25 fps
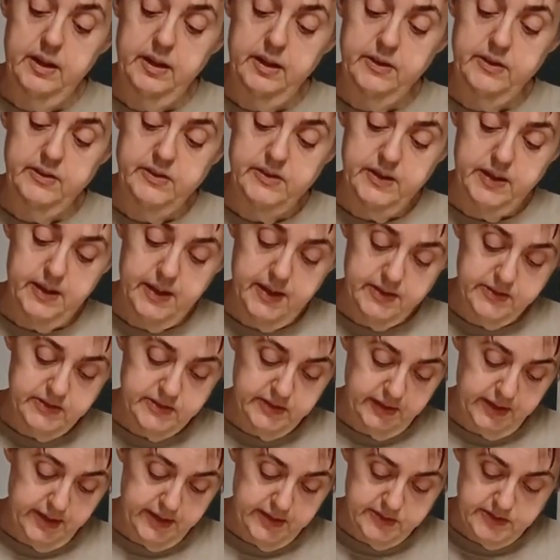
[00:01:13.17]
You see it has
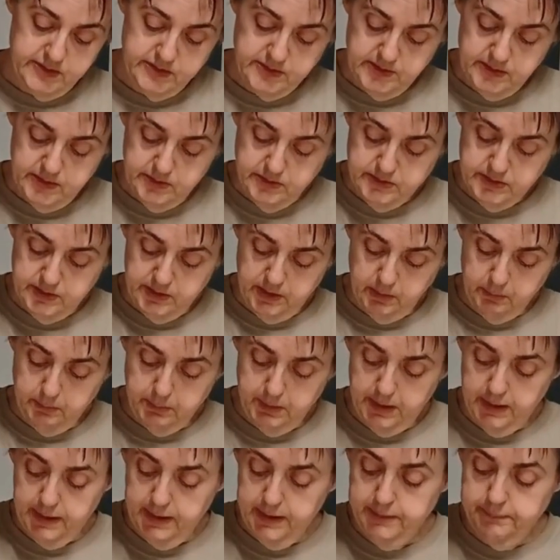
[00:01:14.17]
the lazy Susan on
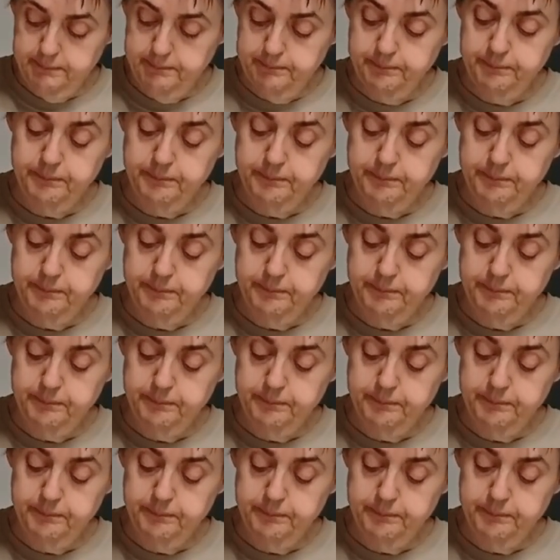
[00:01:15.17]
bottom.